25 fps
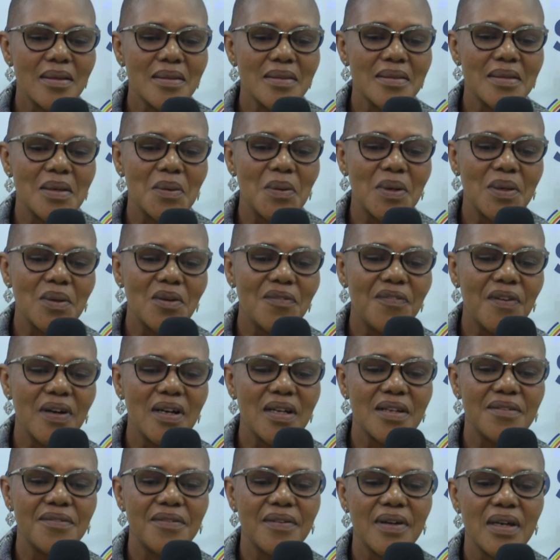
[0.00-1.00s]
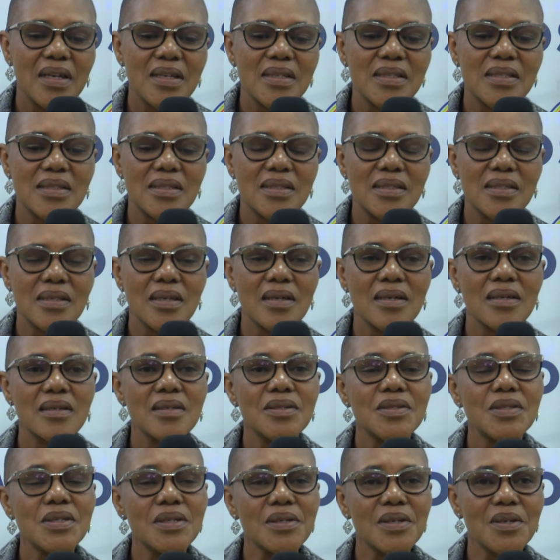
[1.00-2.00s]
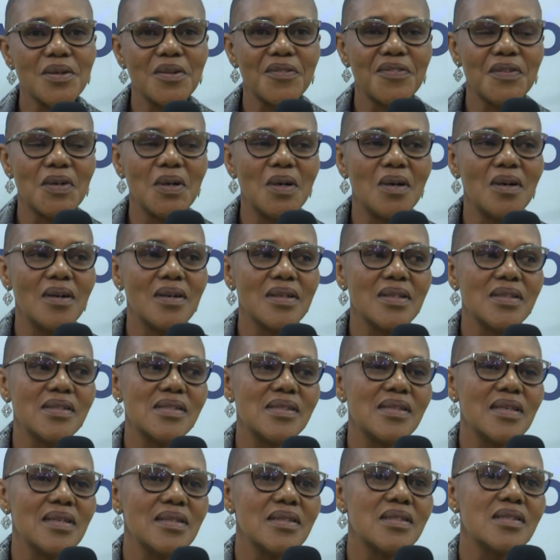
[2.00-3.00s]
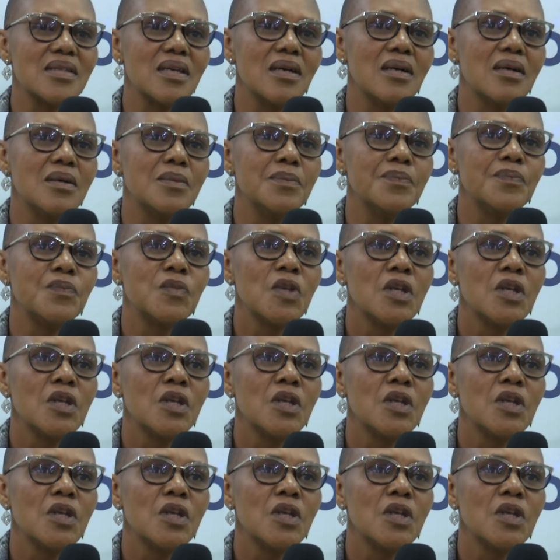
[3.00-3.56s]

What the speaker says: The word of advice, children of God, is that,